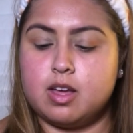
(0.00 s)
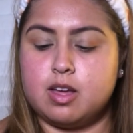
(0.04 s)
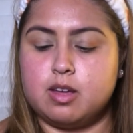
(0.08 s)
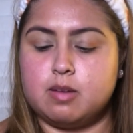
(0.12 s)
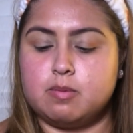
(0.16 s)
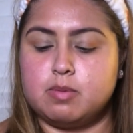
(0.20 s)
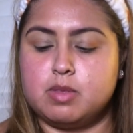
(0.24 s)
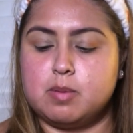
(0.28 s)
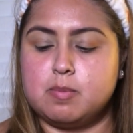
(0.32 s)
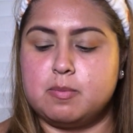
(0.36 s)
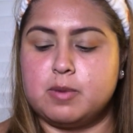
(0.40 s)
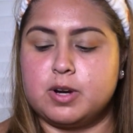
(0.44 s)

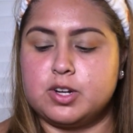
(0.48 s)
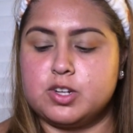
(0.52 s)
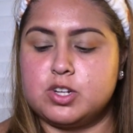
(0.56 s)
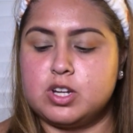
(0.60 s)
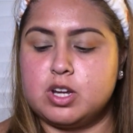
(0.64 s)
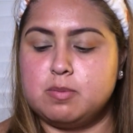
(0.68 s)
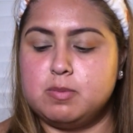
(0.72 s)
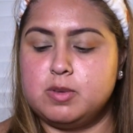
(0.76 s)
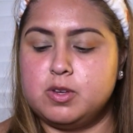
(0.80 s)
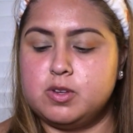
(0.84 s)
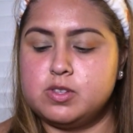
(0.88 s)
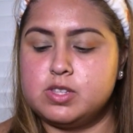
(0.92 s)
The brush
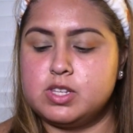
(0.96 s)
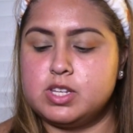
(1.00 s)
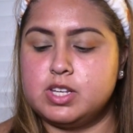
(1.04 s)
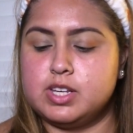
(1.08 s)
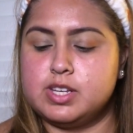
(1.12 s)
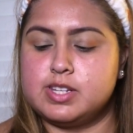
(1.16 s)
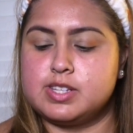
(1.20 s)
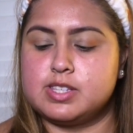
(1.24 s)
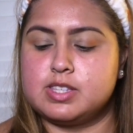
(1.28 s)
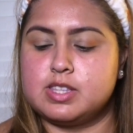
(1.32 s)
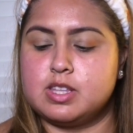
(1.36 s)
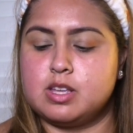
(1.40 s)
I'm using
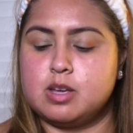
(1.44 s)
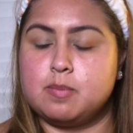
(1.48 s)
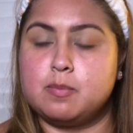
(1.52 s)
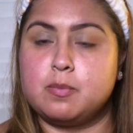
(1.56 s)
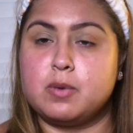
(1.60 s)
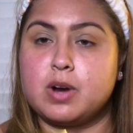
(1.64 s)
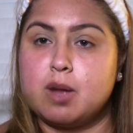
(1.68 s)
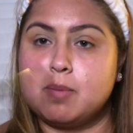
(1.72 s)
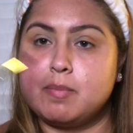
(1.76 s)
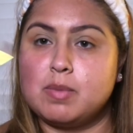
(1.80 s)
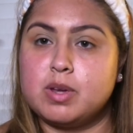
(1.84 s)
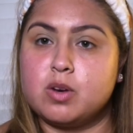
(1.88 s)
is the
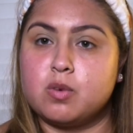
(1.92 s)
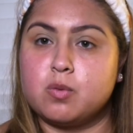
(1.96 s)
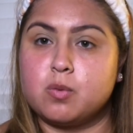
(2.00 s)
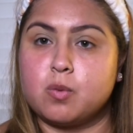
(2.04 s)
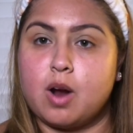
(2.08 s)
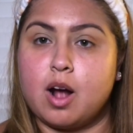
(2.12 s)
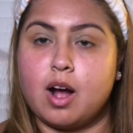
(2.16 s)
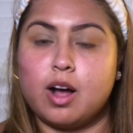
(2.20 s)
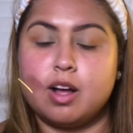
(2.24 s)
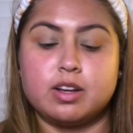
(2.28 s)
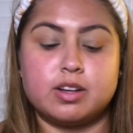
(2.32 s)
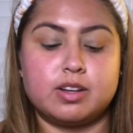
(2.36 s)
Bretman
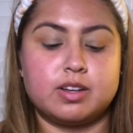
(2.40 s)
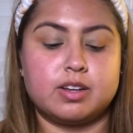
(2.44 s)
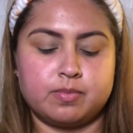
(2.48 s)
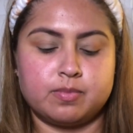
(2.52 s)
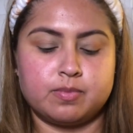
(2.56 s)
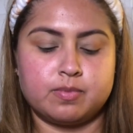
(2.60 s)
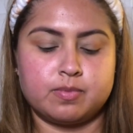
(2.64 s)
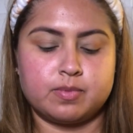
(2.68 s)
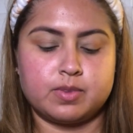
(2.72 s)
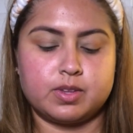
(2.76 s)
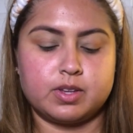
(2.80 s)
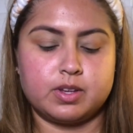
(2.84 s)
Rock
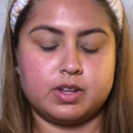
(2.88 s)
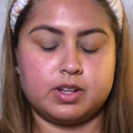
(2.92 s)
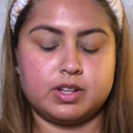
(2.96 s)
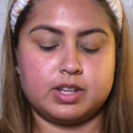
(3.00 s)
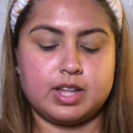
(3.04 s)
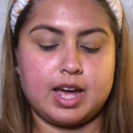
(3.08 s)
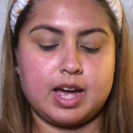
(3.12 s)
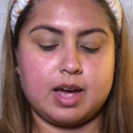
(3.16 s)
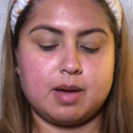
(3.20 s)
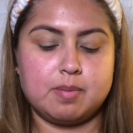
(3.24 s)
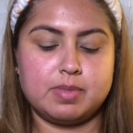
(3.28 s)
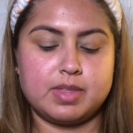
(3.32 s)

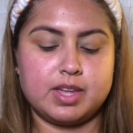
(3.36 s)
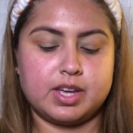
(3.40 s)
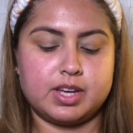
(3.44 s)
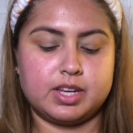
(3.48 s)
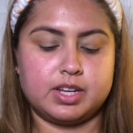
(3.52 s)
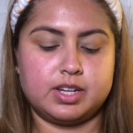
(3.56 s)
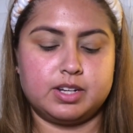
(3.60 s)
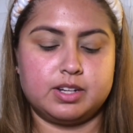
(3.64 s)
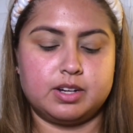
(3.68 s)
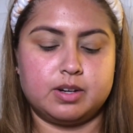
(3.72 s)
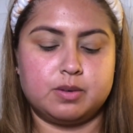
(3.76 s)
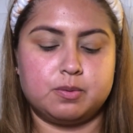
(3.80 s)
collab that
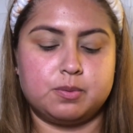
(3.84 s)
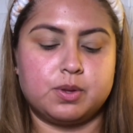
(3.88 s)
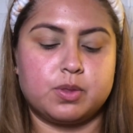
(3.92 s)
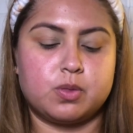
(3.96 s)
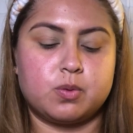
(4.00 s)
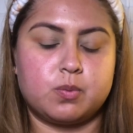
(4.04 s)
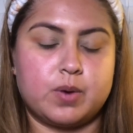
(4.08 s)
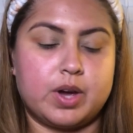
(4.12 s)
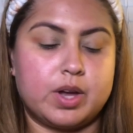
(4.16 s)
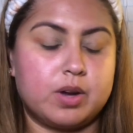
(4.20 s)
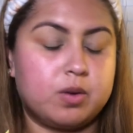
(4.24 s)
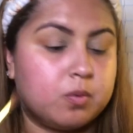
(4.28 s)
he did with
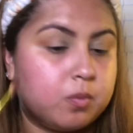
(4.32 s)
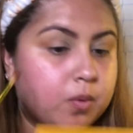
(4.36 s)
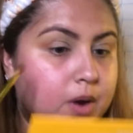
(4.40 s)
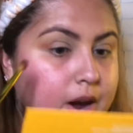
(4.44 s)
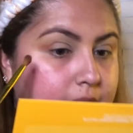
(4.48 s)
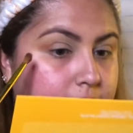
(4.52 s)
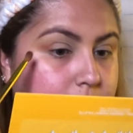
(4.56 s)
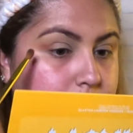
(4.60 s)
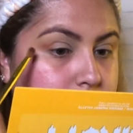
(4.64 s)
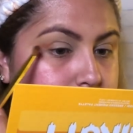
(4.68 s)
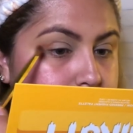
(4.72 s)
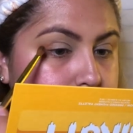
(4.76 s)
Wet n
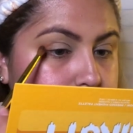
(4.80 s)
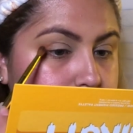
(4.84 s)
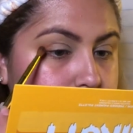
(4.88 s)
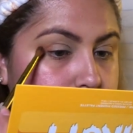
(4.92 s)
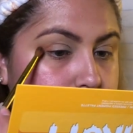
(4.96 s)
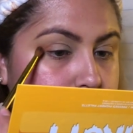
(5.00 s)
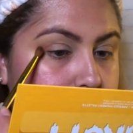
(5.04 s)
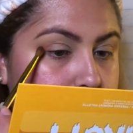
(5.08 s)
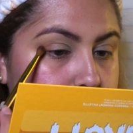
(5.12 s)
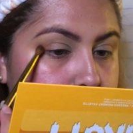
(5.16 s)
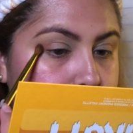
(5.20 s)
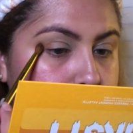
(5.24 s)
Wild.
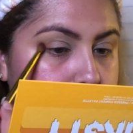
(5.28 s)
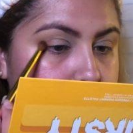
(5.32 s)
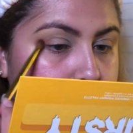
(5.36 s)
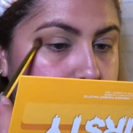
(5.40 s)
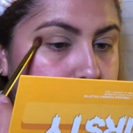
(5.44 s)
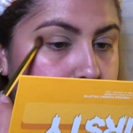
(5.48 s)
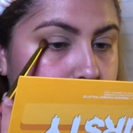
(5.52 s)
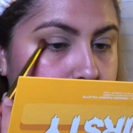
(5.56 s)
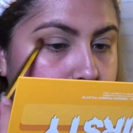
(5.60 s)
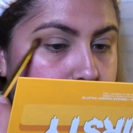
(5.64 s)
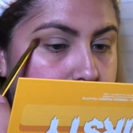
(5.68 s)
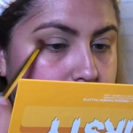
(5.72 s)

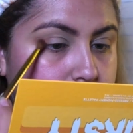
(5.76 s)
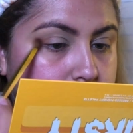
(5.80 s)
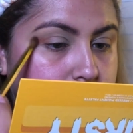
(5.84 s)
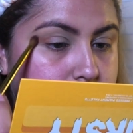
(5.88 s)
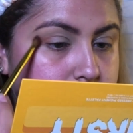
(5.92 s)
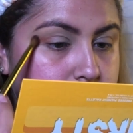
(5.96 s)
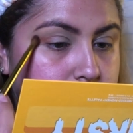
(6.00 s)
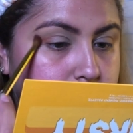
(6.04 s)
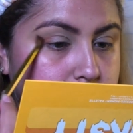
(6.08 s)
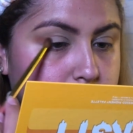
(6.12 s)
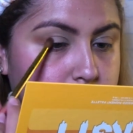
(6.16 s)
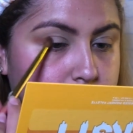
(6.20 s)
And it's
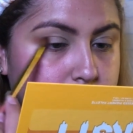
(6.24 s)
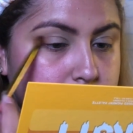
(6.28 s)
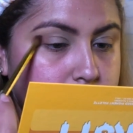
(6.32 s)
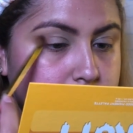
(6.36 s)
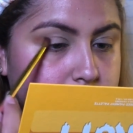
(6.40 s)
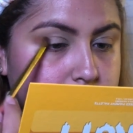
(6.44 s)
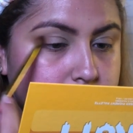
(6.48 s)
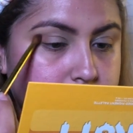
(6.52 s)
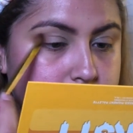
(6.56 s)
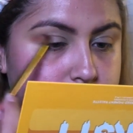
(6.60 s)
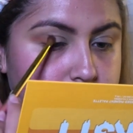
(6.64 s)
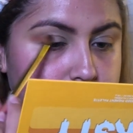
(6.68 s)
a
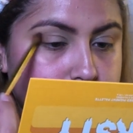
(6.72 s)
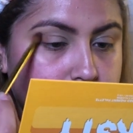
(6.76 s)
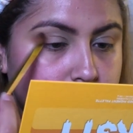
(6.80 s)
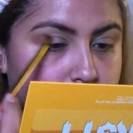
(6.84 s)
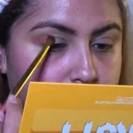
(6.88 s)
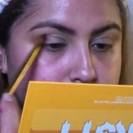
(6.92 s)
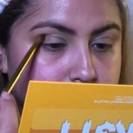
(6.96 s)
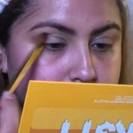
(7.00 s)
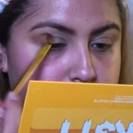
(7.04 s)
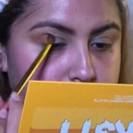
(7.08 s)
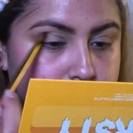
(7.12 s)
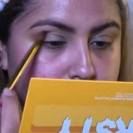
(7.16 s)
really
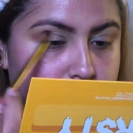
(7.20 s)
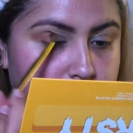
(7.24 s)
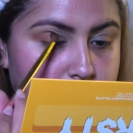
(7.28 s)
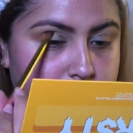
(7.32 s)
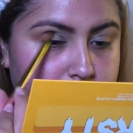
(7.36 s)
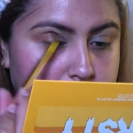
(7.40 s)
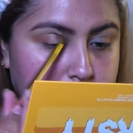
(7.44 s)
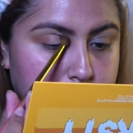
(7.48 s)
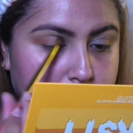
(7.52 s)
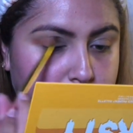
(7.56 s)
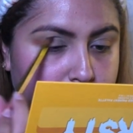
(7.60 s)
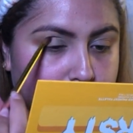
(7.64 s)
soft,
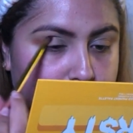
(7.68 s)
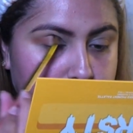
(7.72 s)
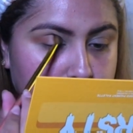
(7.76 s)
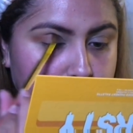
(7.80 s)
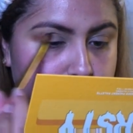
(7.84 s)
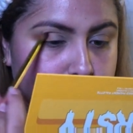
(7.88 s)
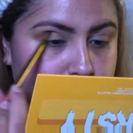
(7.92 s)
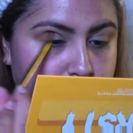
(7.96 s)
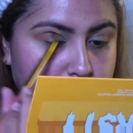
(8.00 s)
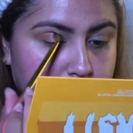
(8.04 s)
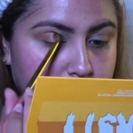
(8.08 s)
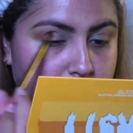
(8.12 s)
fluffy
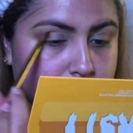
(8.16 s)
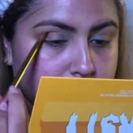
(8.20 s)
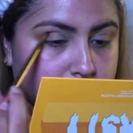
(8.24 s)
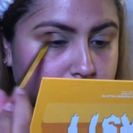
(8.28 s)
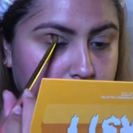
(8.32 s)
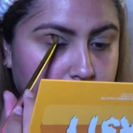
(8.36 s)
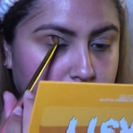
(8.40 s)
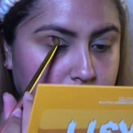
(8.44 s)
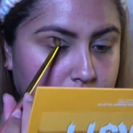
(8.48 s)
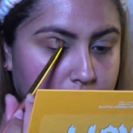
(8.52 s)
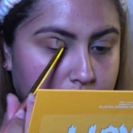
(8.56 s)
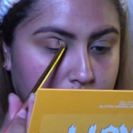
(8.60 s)
brush. If I
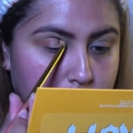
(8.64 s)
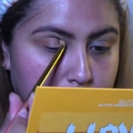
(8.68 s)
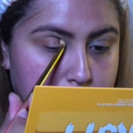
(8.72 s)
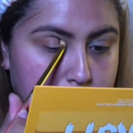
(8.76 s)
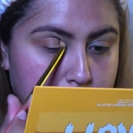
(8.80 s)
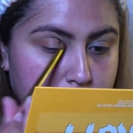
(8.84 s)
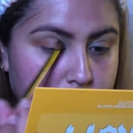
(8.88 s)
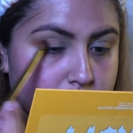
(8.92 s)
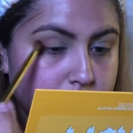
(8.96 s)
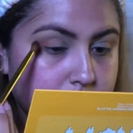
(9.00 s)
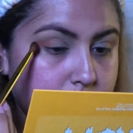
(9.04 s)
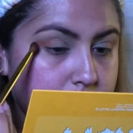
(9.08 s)
can grab
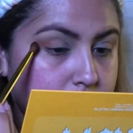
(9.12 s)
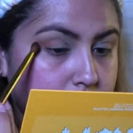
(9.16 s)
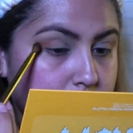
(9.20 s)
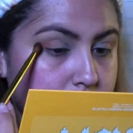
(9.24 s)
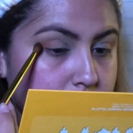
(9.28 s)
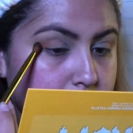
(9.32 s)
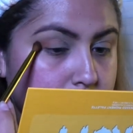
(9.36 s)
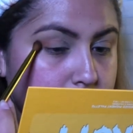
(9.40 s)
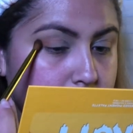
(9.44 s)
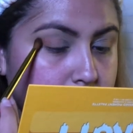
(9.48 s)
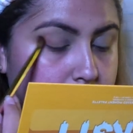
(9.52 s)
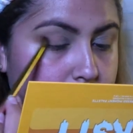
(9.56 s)

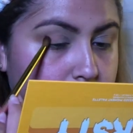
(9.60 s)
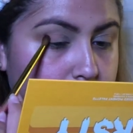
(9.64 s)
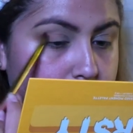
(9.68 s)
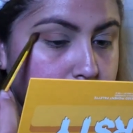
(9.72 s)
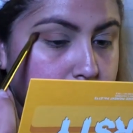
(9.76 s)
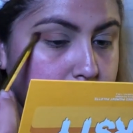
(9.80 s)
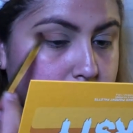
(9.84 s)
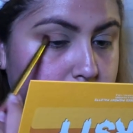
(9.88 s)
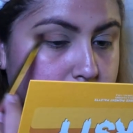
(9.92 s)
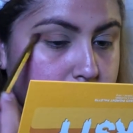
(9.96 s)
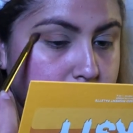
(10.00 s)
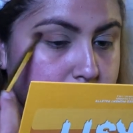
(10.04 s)

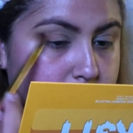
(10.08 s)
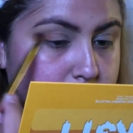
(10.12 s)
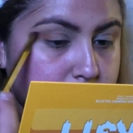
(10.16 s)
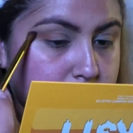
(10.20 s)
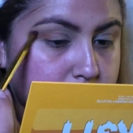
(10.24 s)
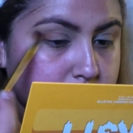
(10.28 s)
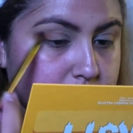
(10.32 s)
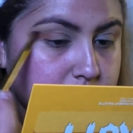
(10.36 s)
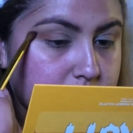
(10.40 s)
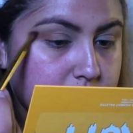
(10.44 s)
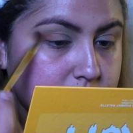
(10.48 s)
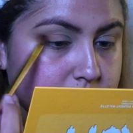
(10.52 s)
one more
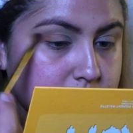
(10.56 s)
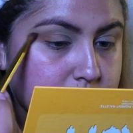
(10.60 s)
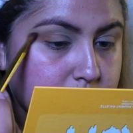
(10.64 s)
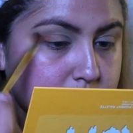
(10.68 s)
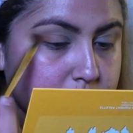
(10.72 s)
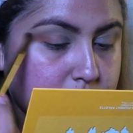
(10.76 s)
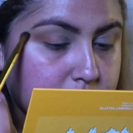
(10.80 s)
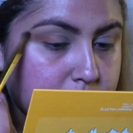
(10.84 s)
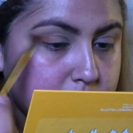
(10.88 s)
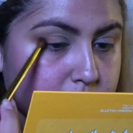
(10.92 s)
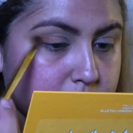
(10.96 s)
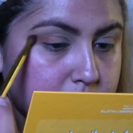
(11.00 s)
of these, I'll
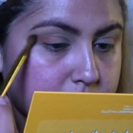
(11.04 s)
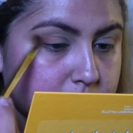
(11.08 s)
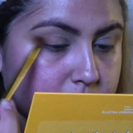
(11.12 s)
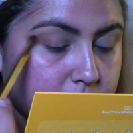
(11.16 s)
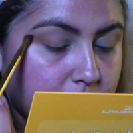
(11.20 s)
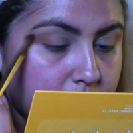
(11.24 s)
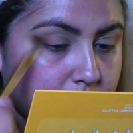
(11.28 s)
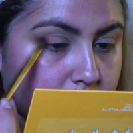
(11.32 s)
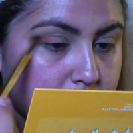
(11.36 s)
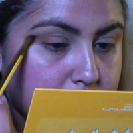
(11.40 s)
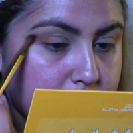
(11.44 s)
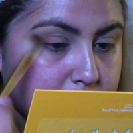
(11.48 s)
be really
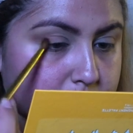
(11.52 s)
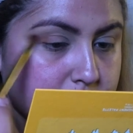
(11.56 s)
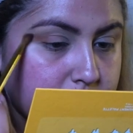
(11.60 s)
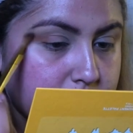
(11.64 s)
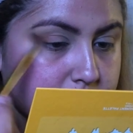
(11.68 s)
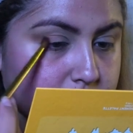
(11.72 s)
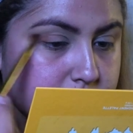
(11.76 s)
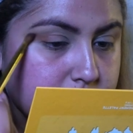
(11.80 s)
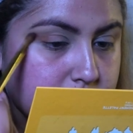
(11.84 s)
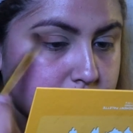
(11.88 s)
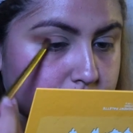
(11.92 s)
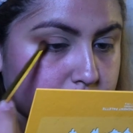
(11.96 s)
happy
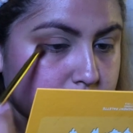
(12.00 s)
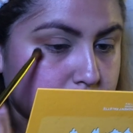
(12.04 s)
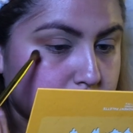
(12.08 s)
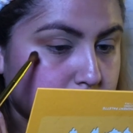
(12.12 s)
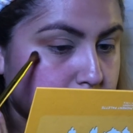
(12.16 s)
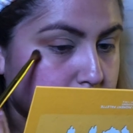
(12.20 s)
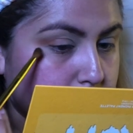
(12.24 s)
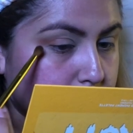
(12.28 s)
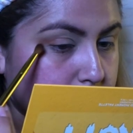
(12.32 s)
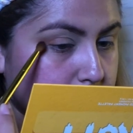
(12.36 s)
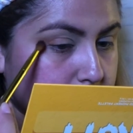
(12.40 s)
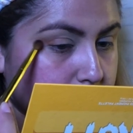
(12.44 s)
because I
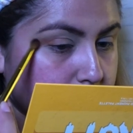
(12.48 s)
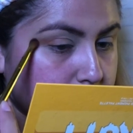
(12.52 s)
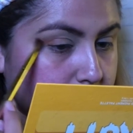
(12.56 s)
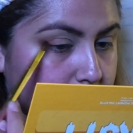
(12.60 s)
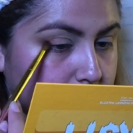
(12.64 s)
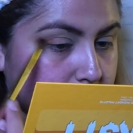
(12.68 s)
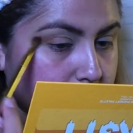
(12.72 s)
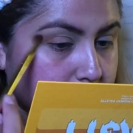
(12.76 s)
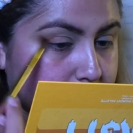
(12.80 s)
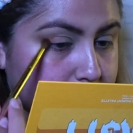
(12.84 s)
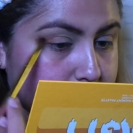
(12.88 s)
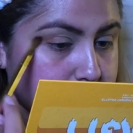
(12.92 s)
really
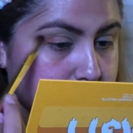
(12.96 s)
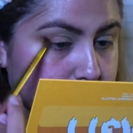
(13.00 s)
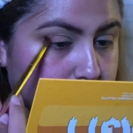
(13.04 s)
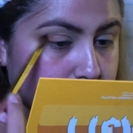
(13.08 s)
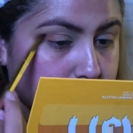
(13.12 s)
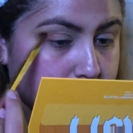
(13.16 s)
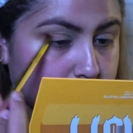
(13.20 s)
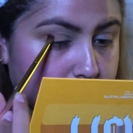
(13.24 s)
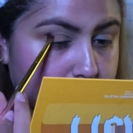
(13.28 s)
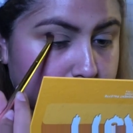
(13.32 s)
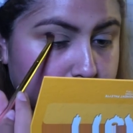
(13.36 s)
like using it.